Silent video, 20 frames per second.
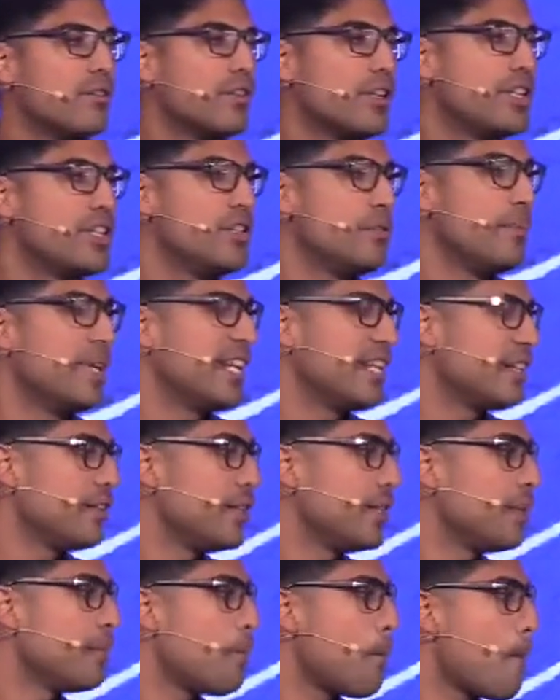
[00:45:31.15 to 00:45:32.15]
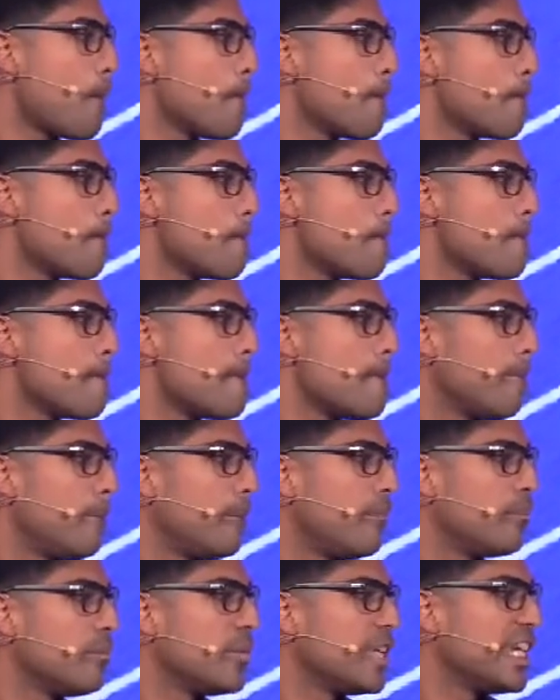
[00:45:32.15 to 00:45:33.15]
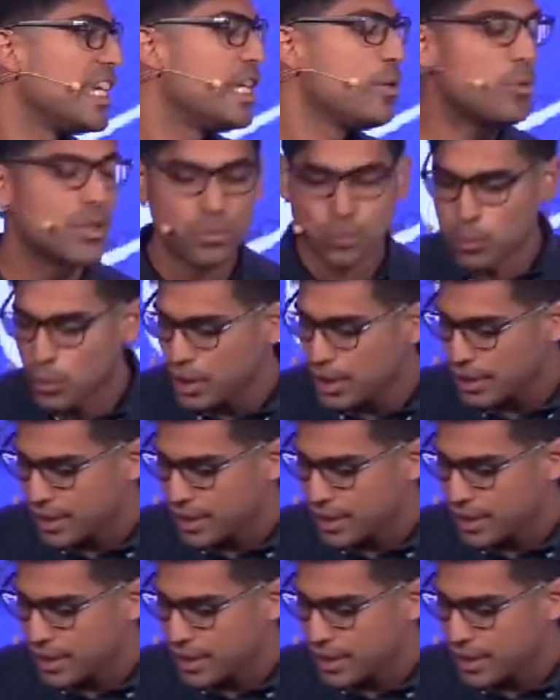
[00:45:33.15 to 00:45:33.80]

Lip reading: for humanity. He would